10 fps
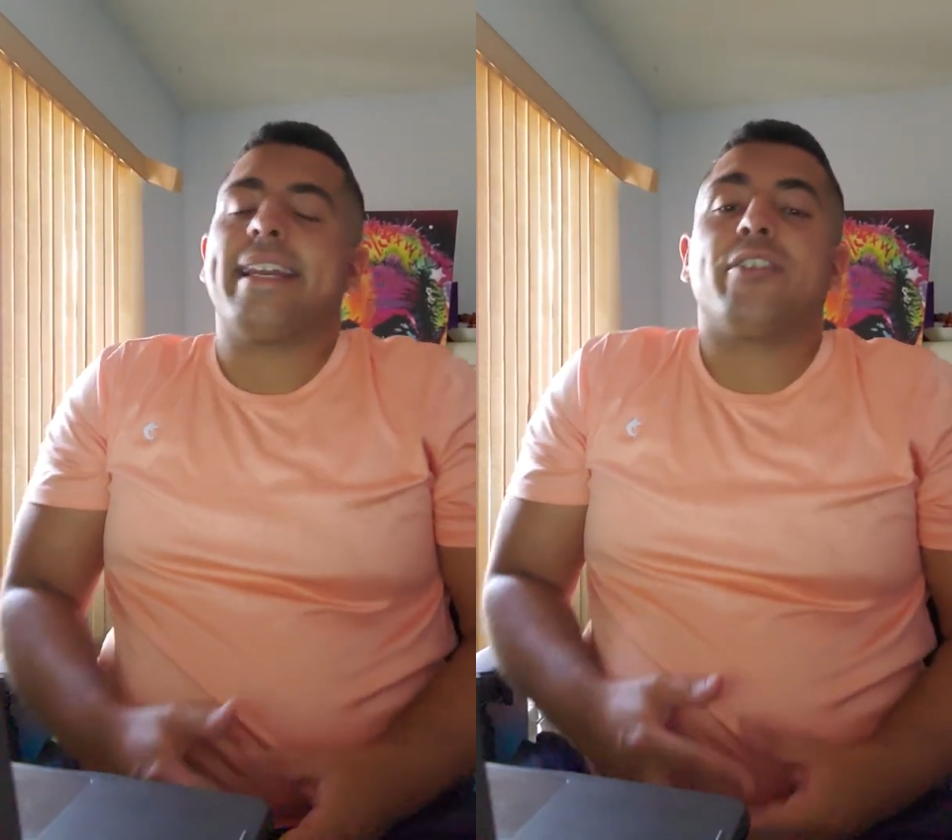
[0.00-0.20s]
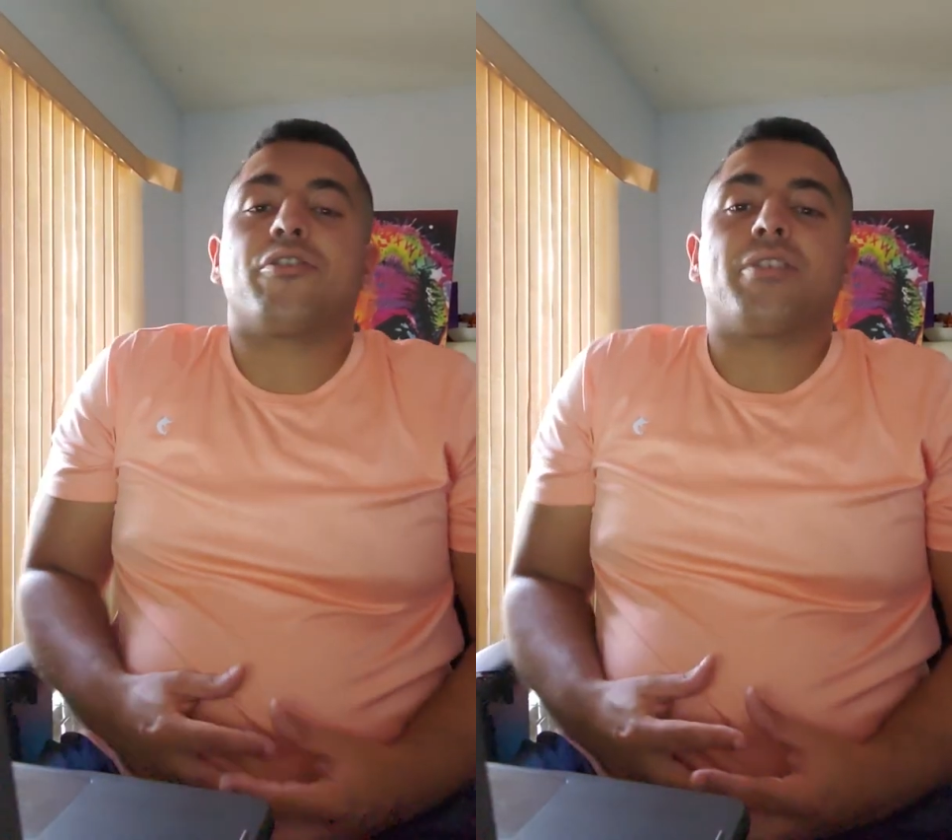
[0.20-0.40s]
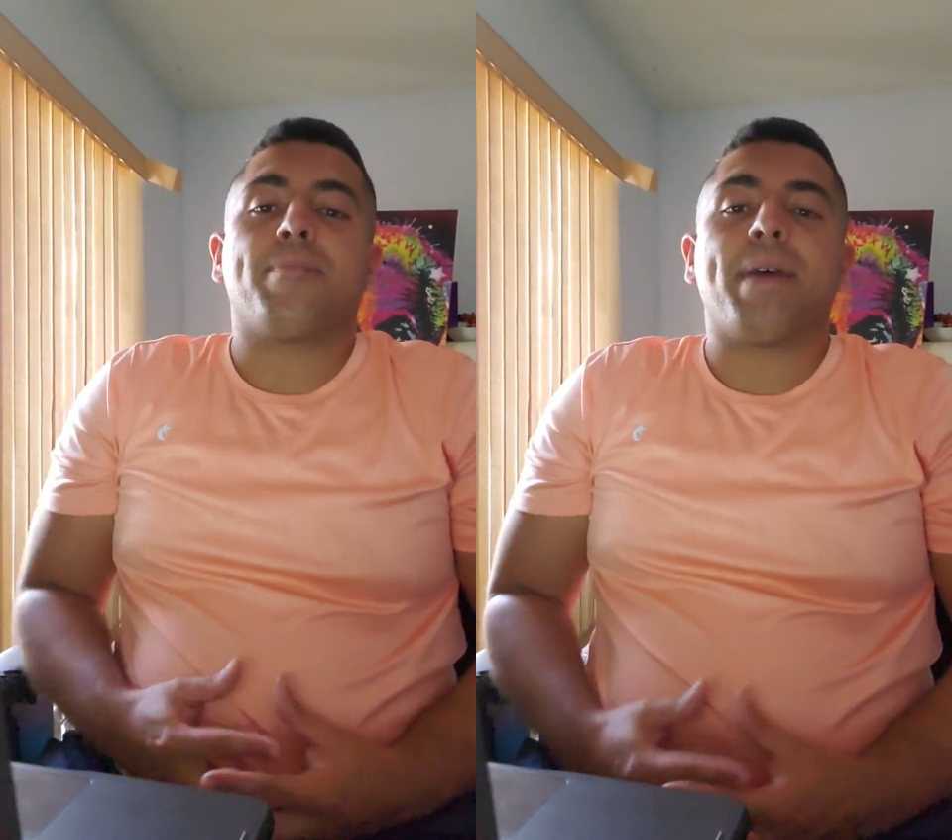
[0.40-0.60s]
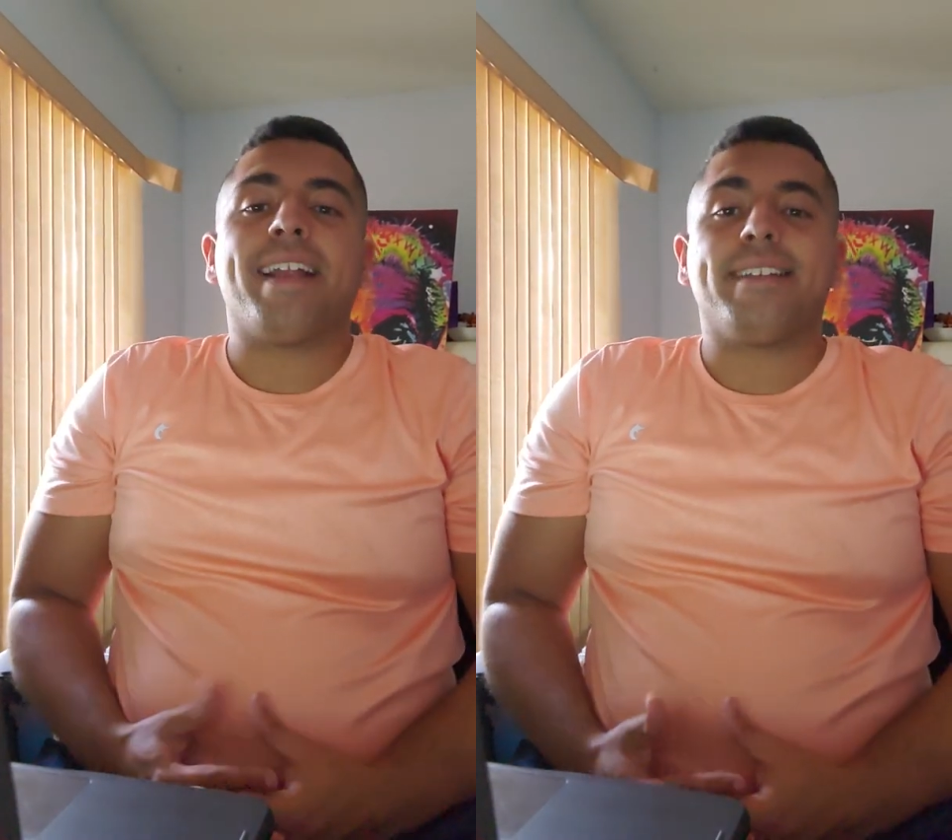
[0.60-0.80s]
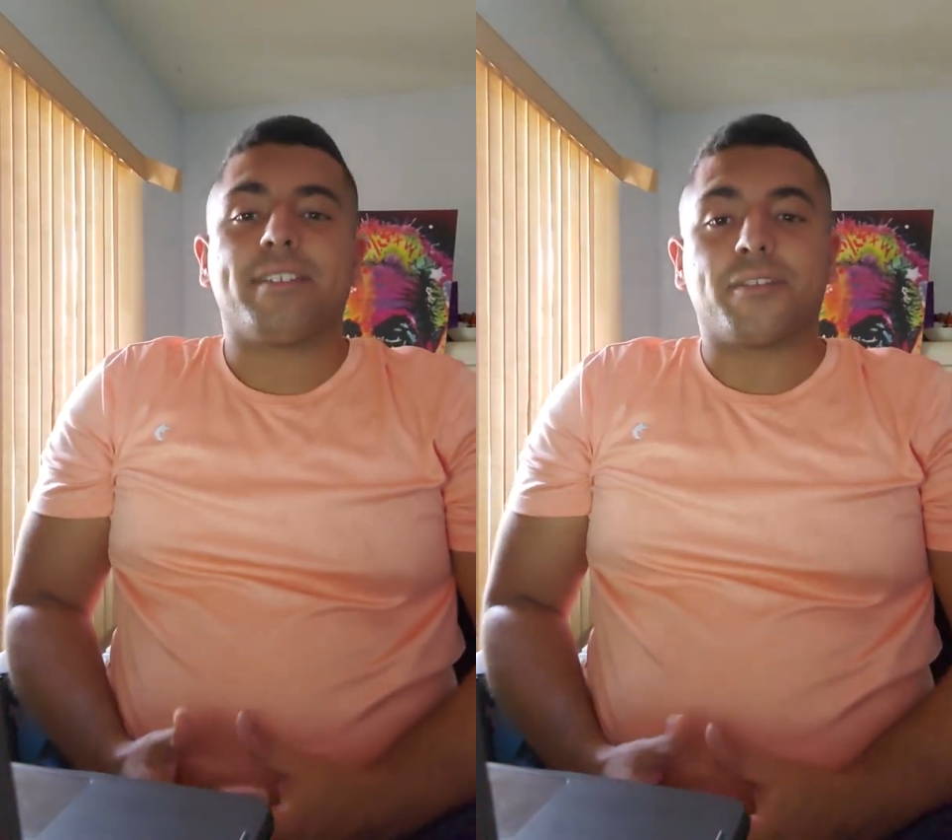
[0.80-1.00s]

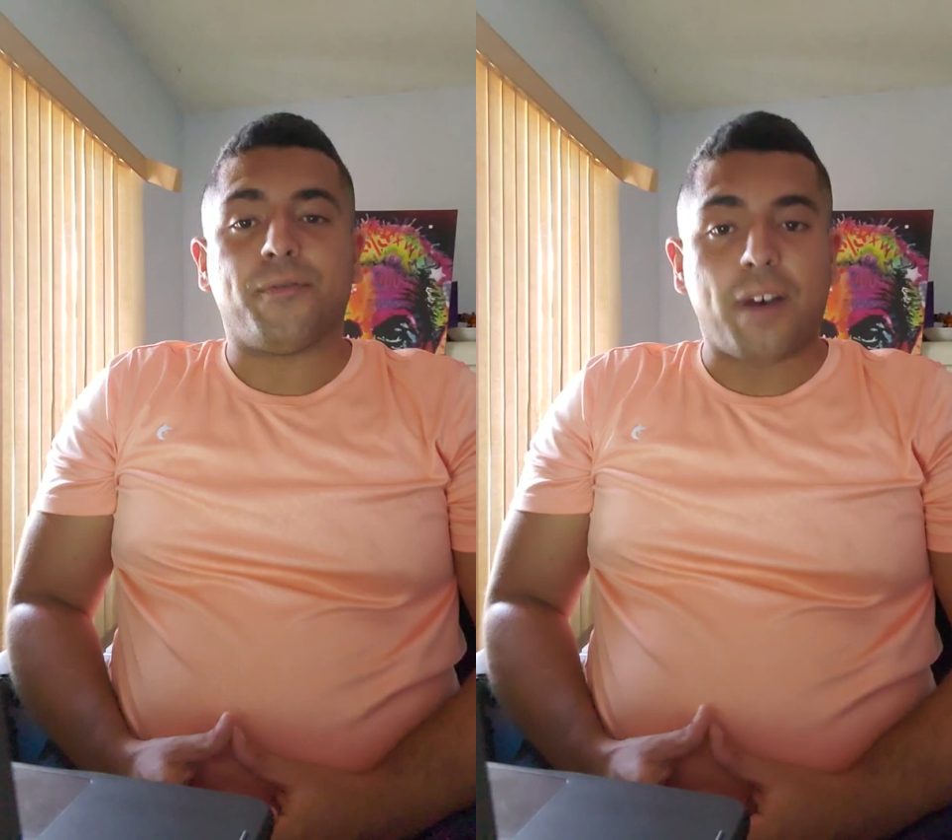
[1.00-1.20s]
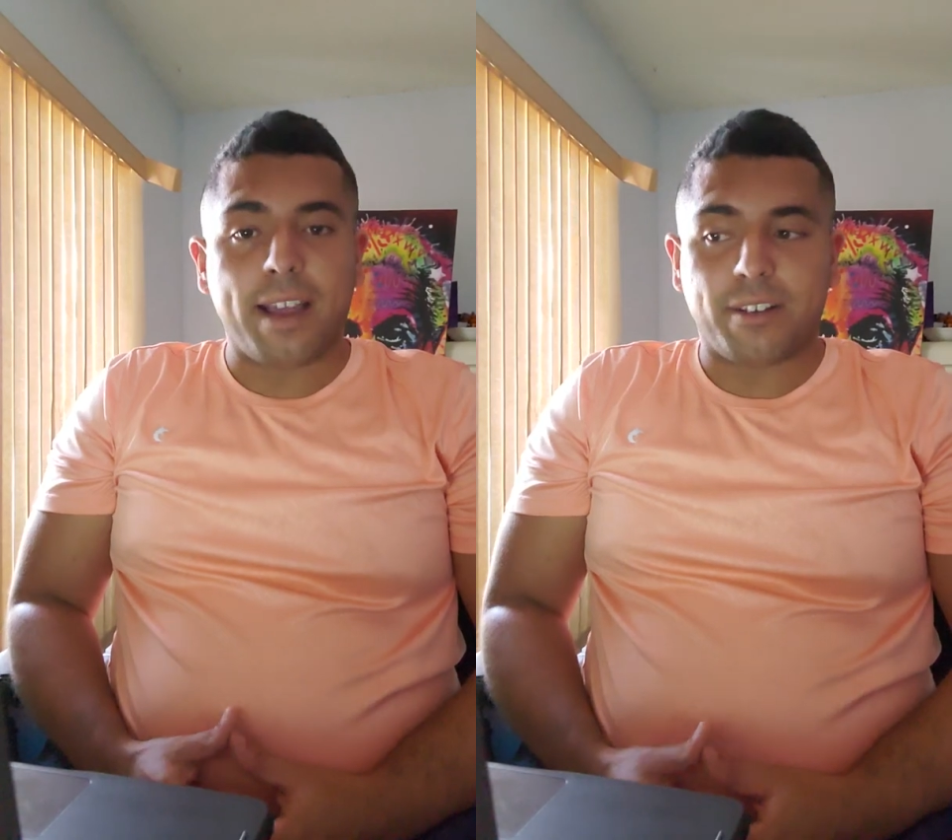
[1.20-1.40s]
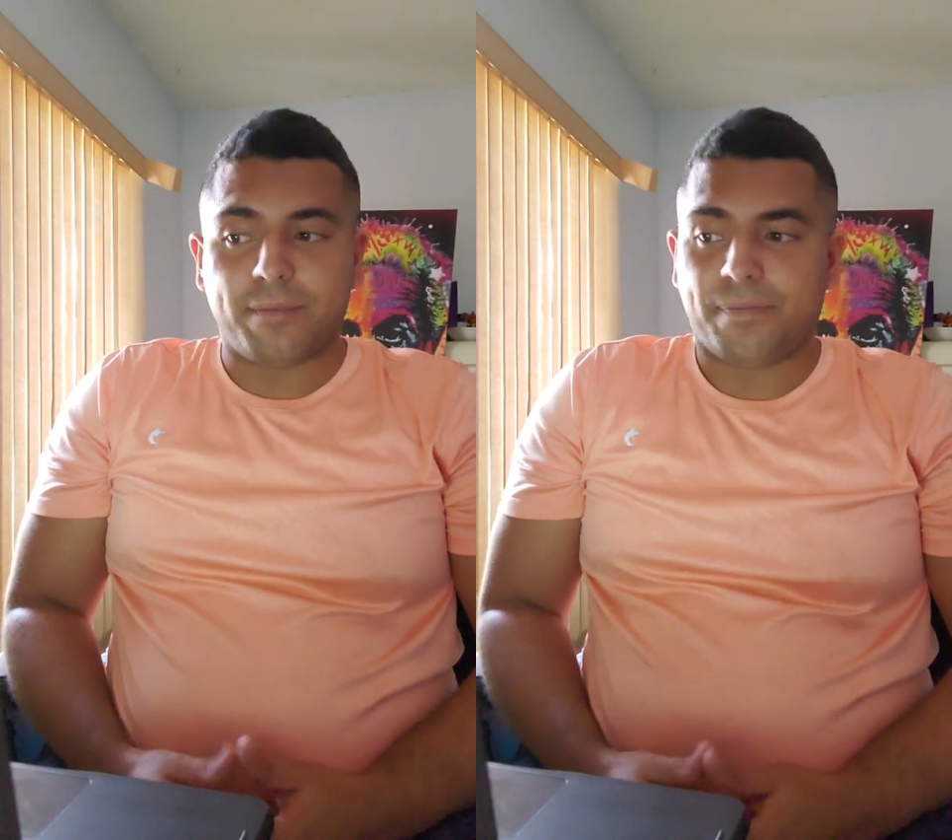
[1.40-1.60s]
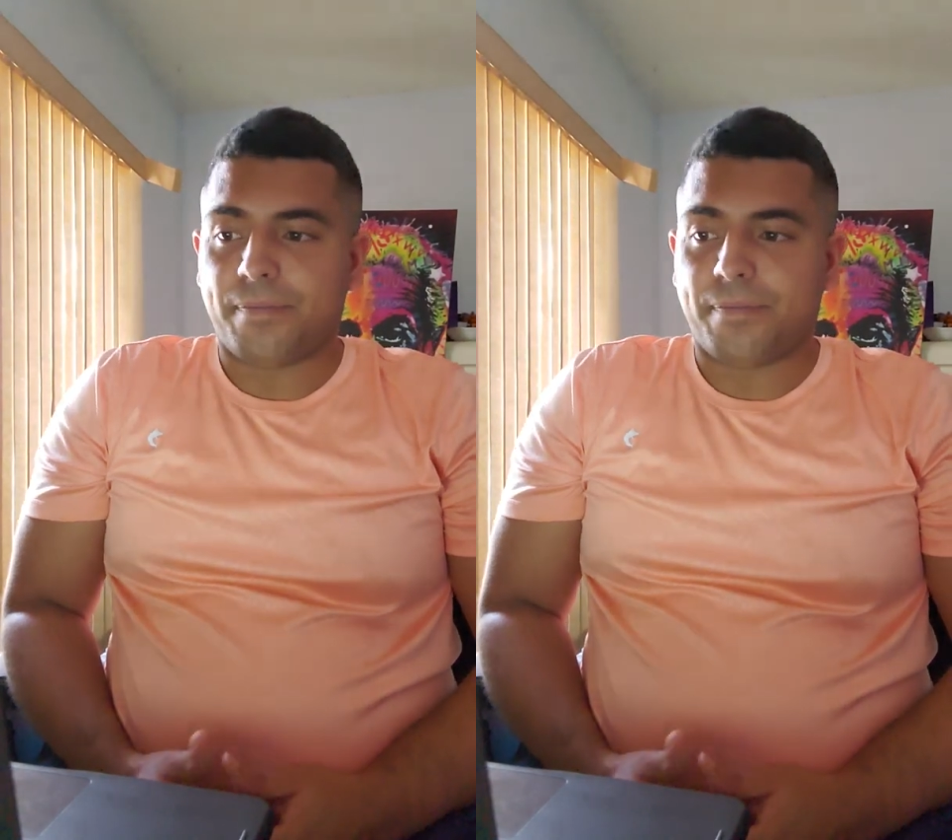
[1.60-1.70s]
Interdependence Final.